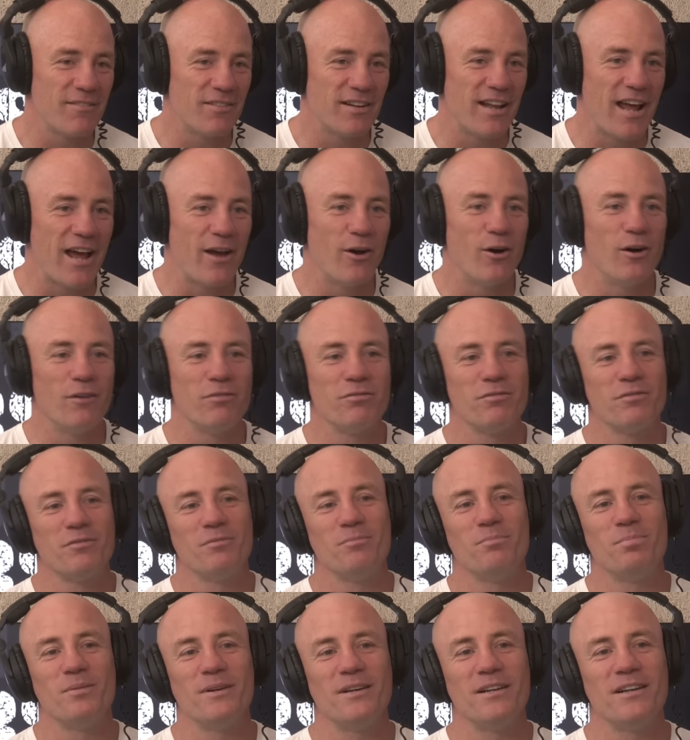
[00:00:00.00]
have a day off,
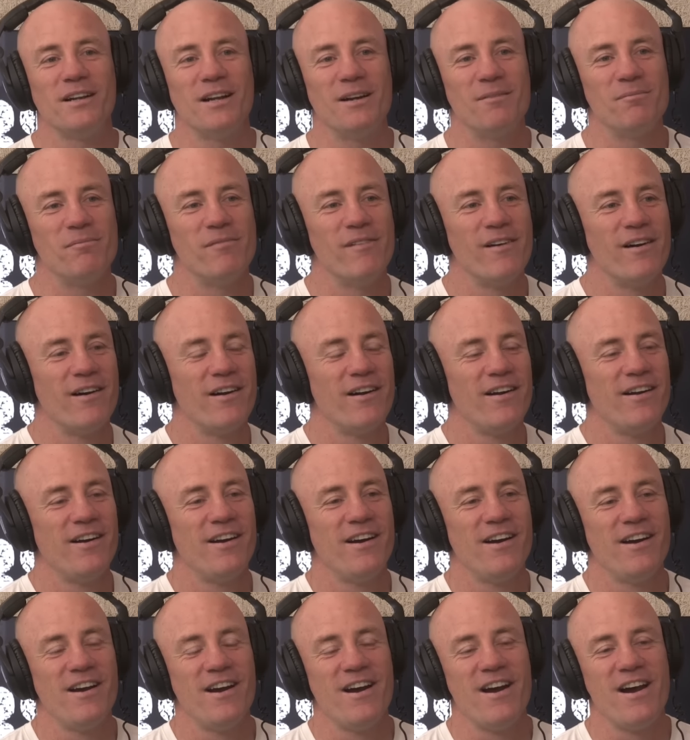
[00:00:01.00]
but um,
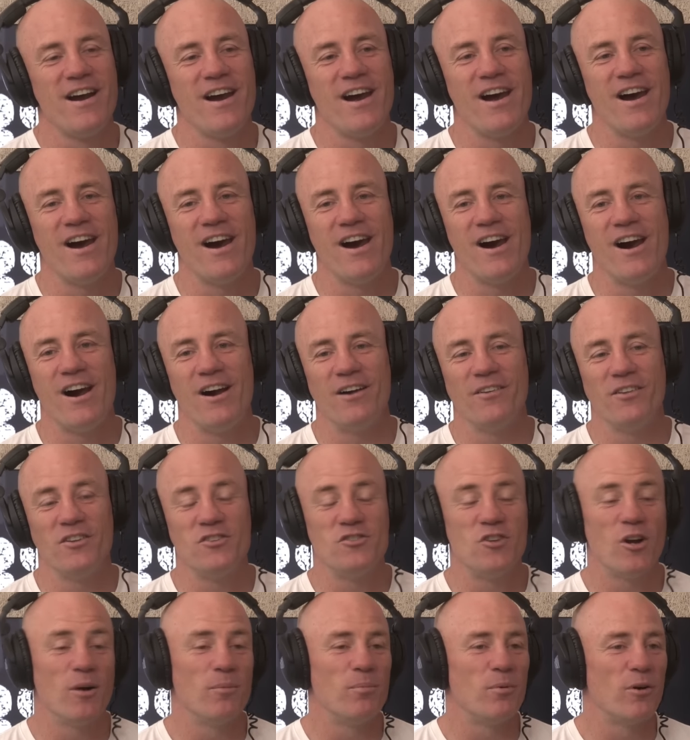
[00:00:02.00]
uh,
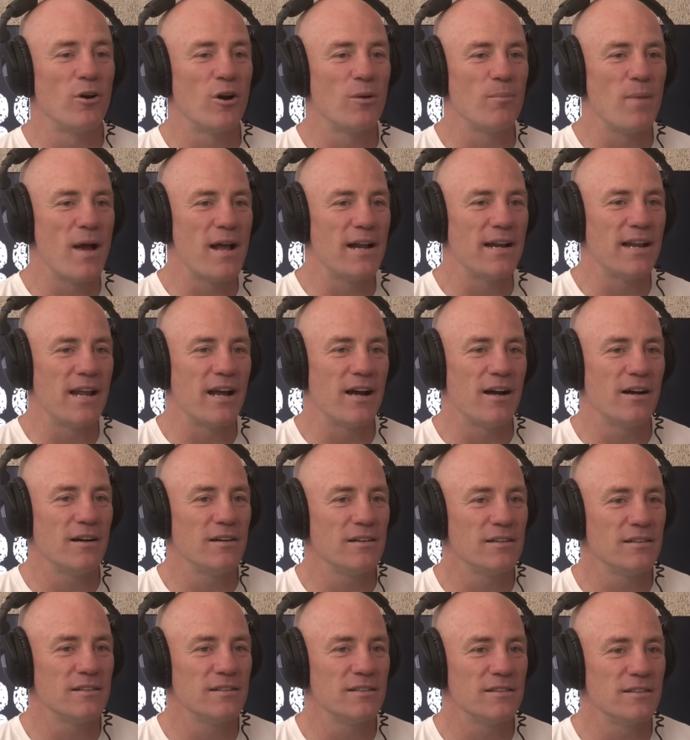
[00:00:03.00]
job where I'm at
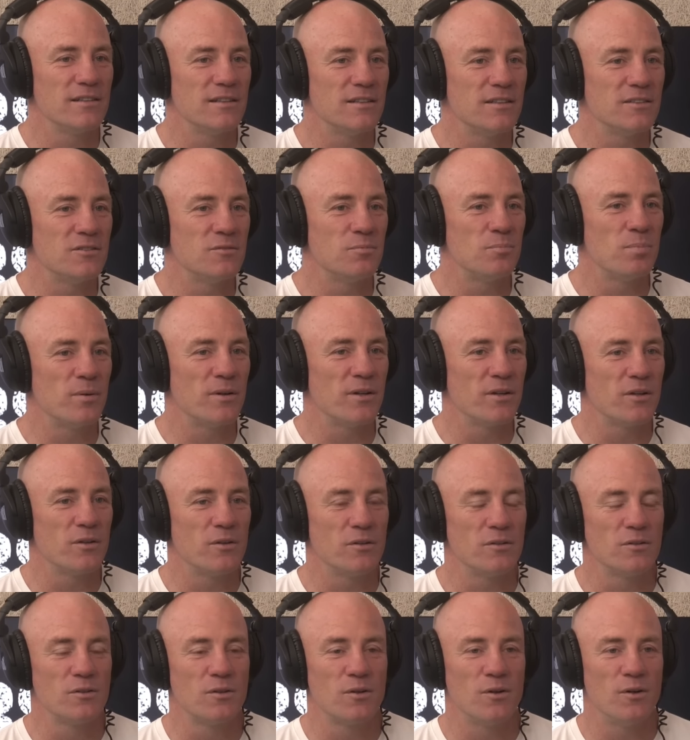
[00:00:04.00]
now, it's a pretty
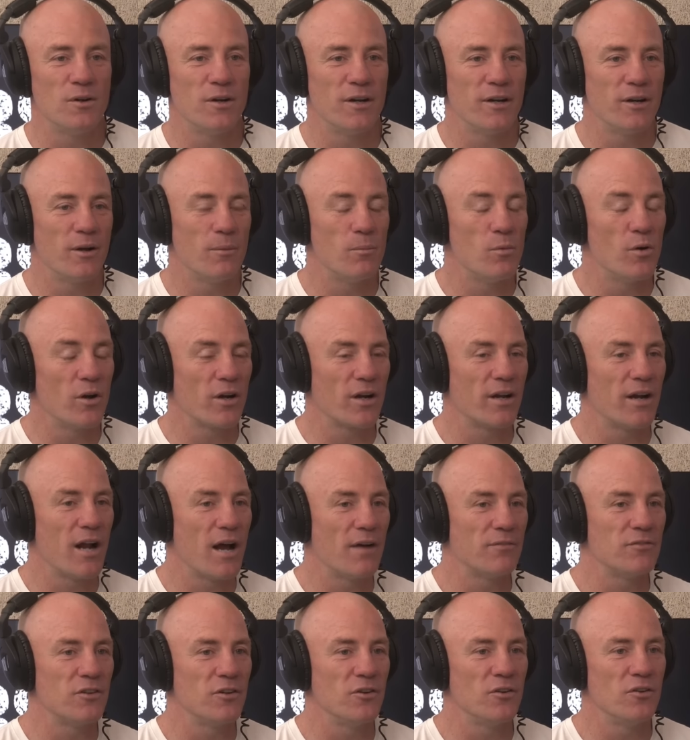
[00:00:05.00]
good coin. I'm working
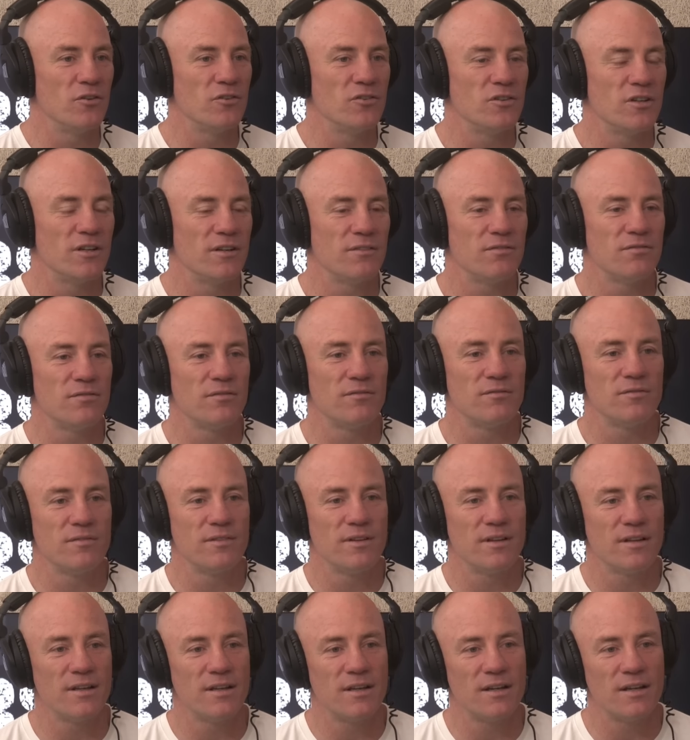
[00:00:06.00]
afternoon shift, yeah,
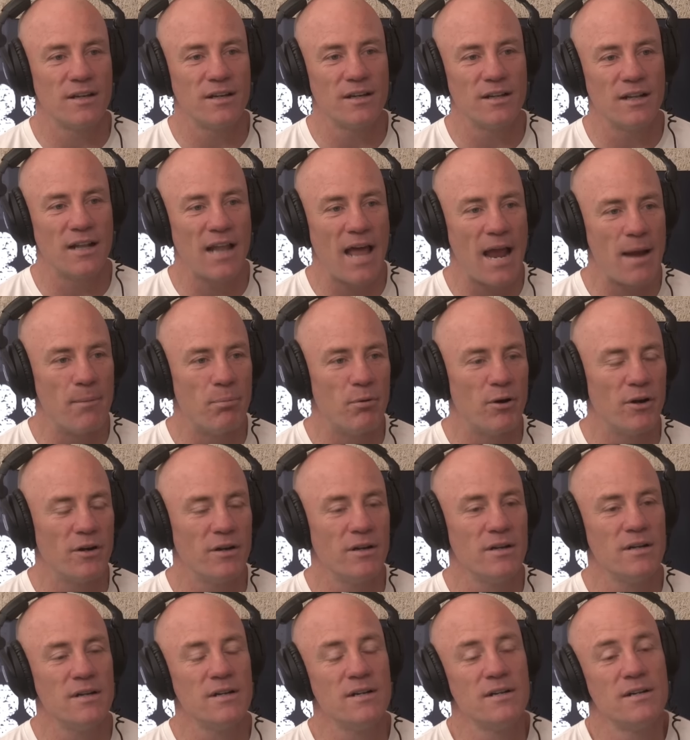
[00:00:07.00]

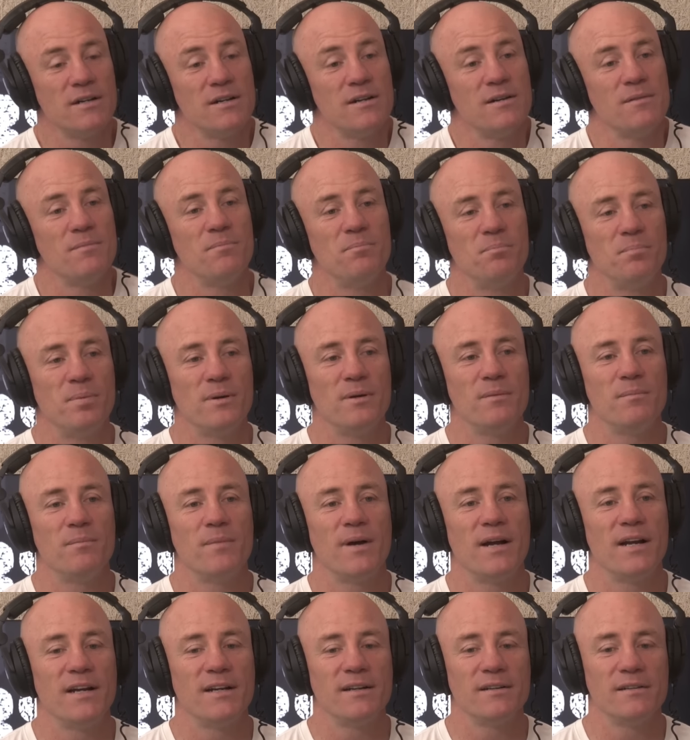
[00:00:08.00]
labouring.
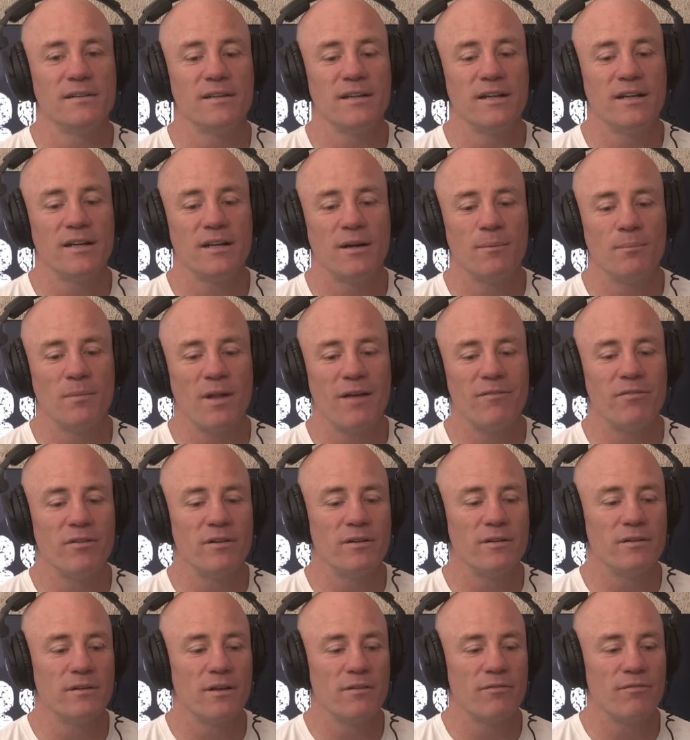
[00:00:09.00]
yeah, I'm
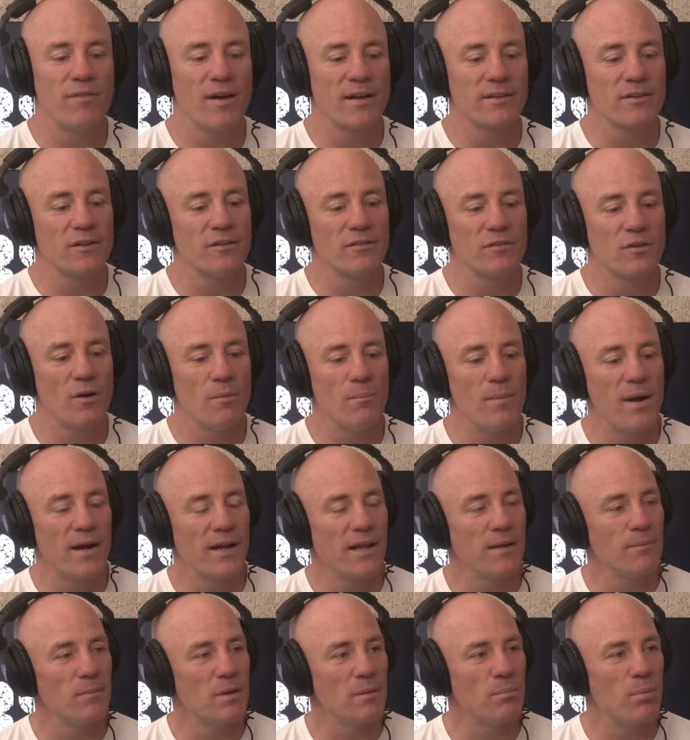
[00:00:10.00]
loving the fact that I've got
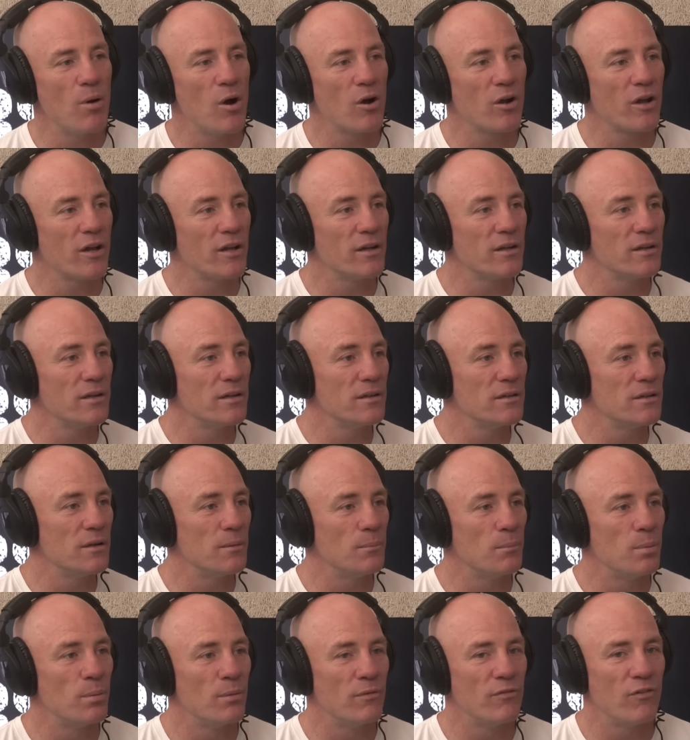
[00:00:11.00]
money in my pocket
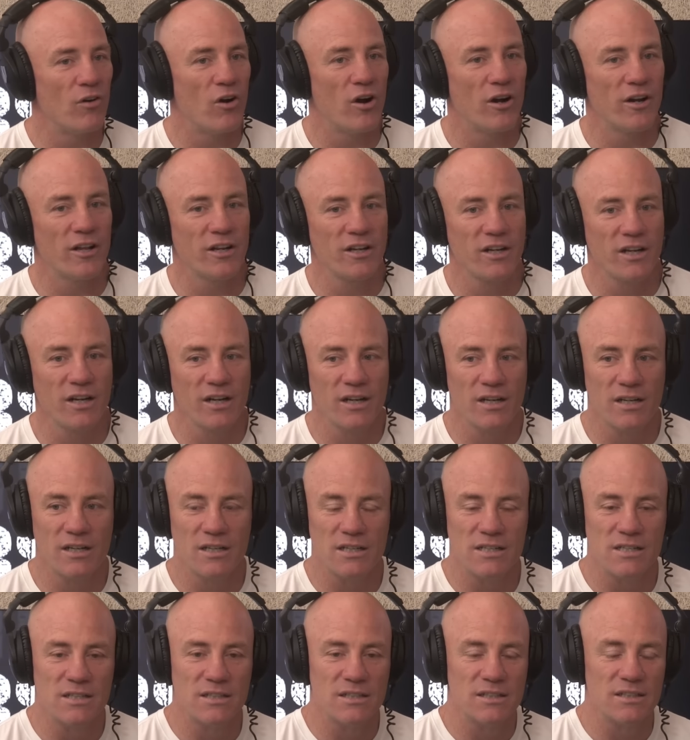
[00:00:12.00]
and I'm providing.
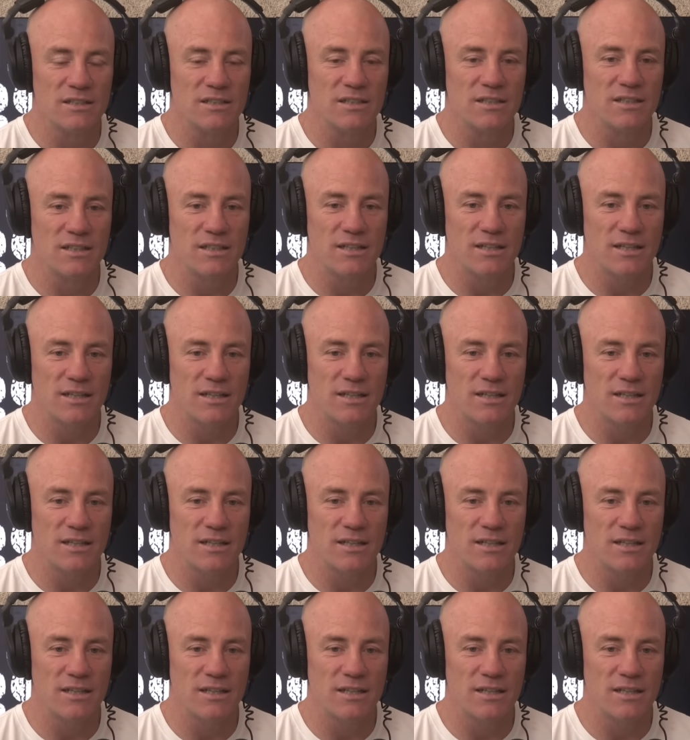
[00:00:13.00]
Yeah.